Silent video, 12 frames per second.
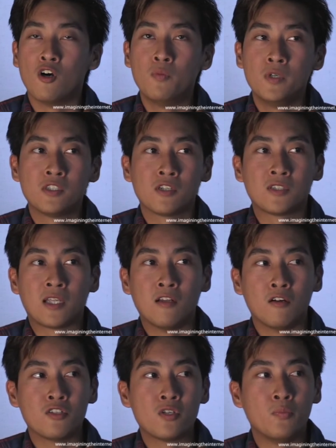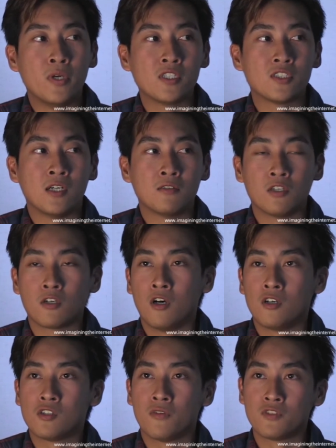open source technology brings down the
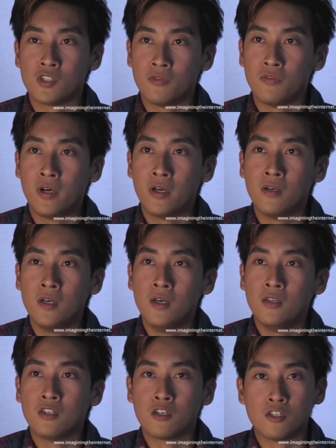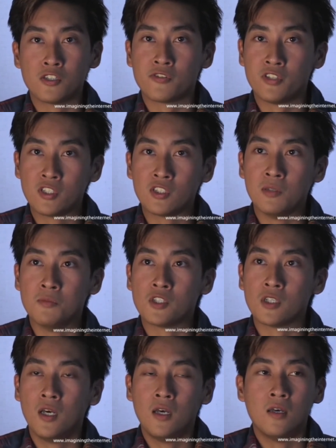cost of software, the cost of systems.